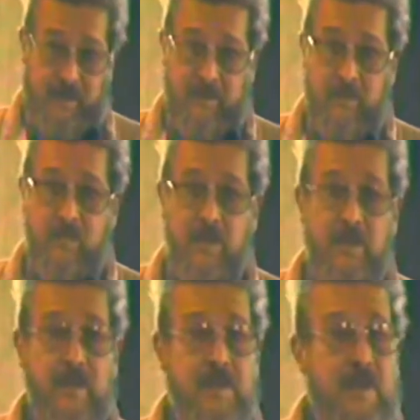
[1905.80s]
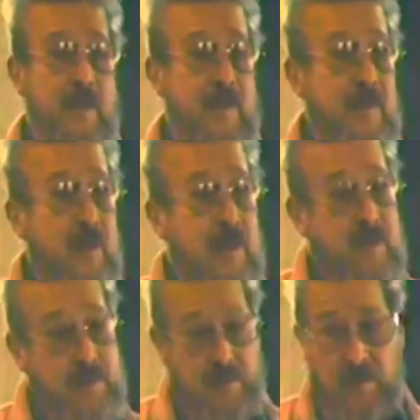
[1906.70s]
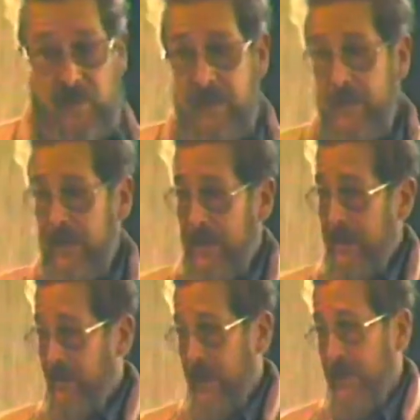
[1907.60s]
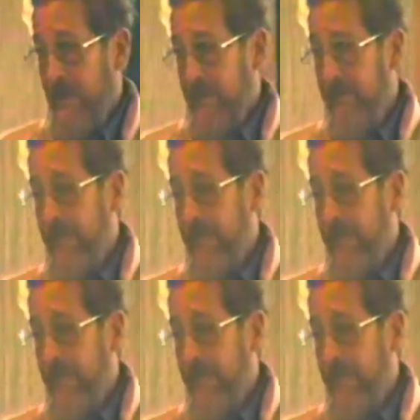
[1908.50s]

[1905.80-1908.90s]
You can be on a town council or a county commission,